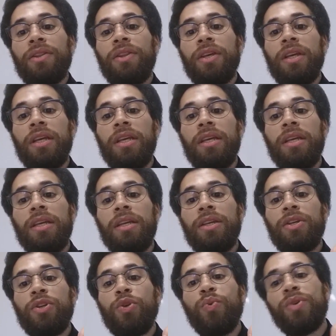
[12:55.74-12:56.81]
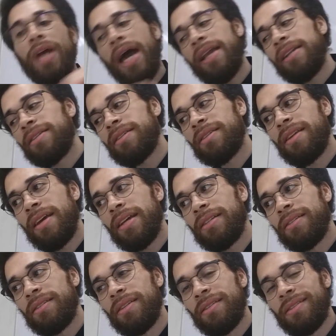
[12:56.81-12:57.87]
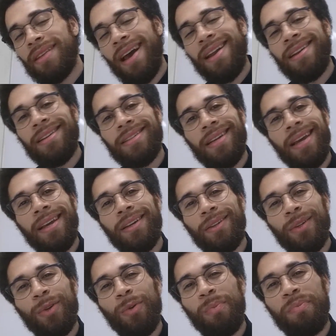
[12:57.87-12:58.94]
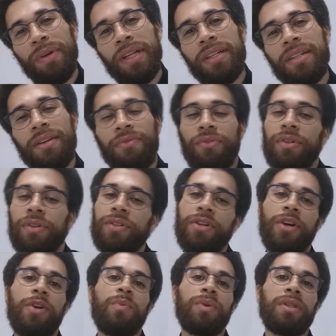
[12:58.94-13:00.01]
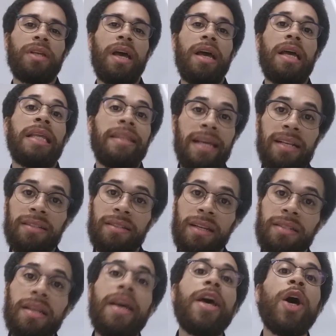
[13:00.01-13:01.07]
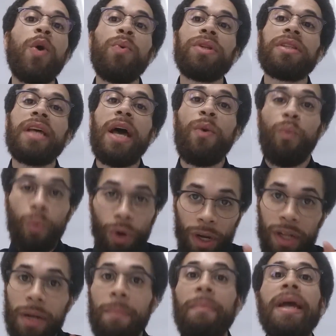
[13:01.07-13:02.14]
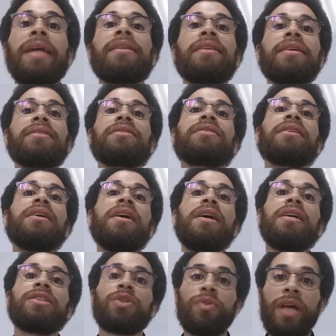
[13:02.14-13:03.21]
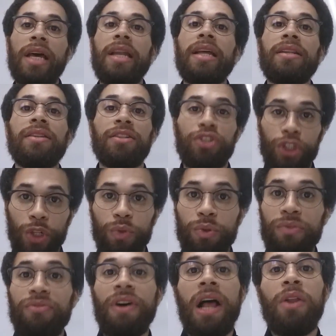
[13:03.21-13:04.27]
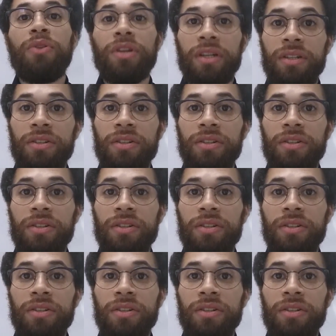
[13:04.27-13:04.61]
The United States decided to take a little bit different turn with that. And they said, to hell with that. We're going to make this so that the children follow the